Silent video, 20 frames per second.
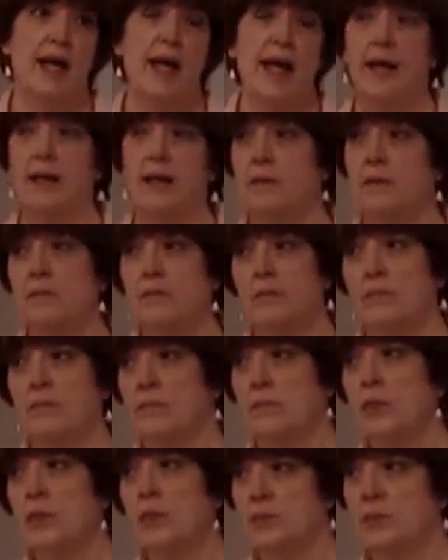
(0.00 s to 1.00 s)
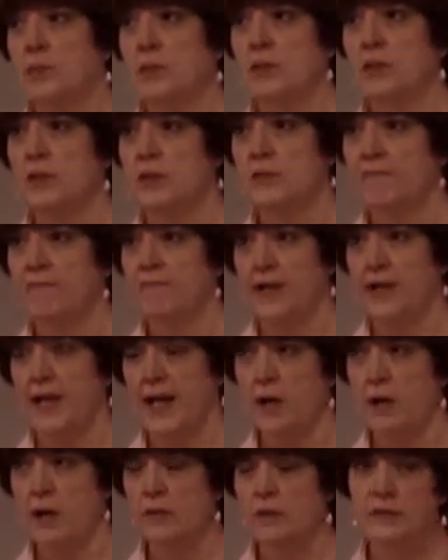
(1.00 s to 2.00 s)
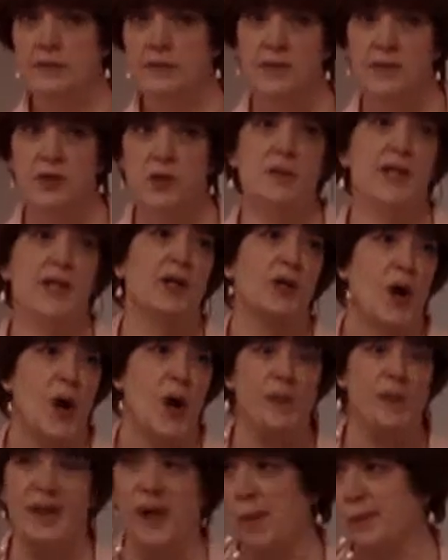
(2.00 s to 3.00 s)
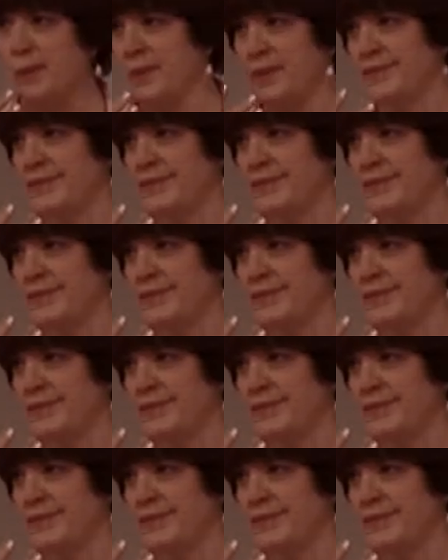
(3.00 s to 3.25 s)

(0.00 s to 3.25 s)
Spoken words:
and most mothers freak out, so they call me up